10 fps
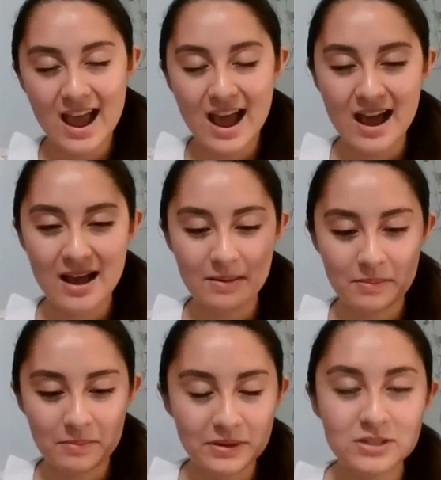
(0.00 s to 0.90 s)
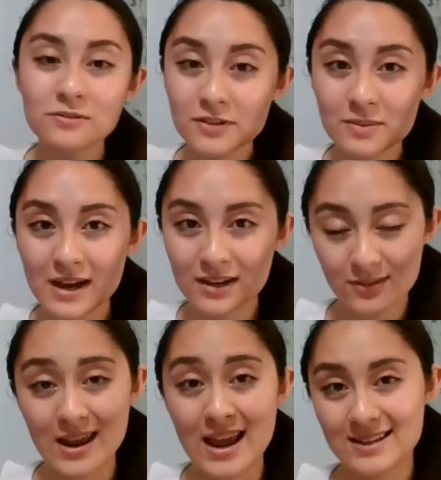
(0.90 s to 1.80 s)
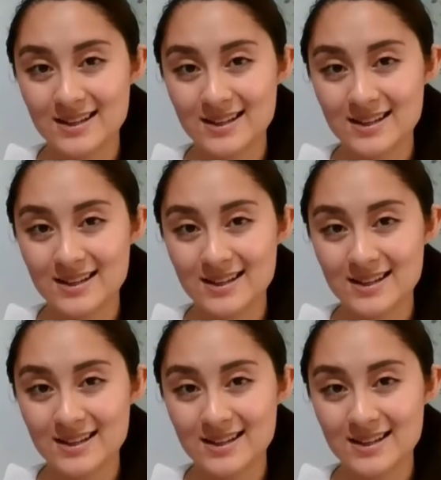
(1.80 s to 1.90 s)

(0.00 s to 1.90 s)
Um, but don't feel bad if you can't.